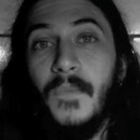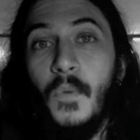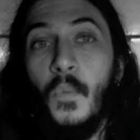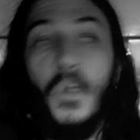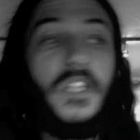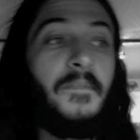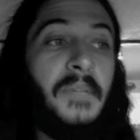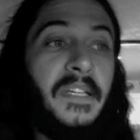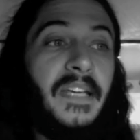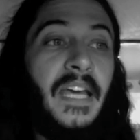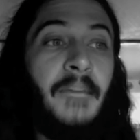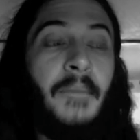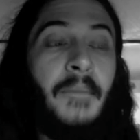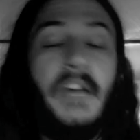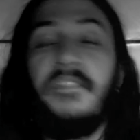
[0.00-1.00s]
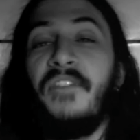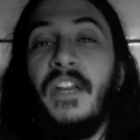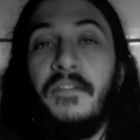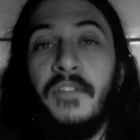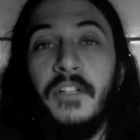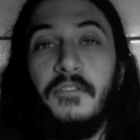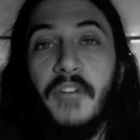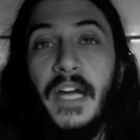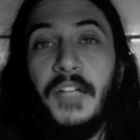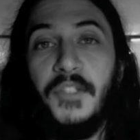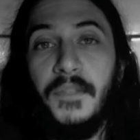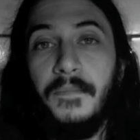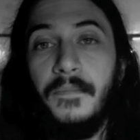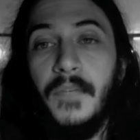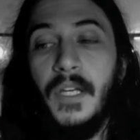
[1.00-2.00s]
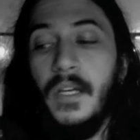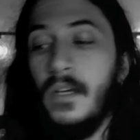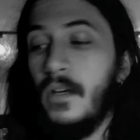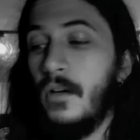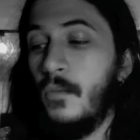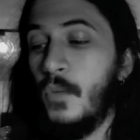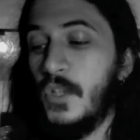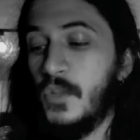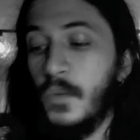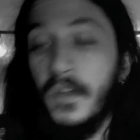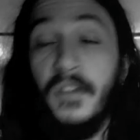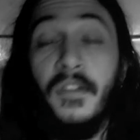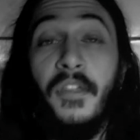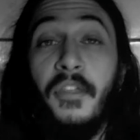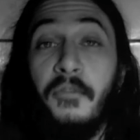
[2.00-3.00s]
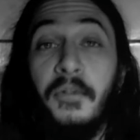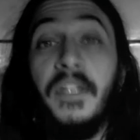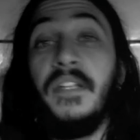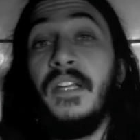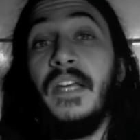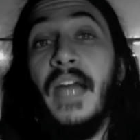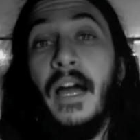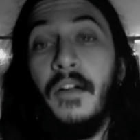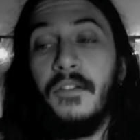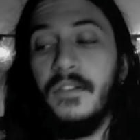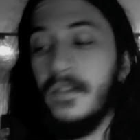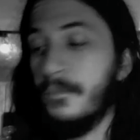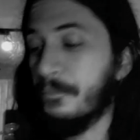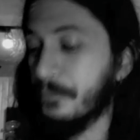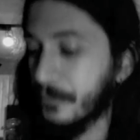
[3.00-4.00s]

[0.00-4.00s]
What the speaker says: which became my favorite attraction, which was the 3D house.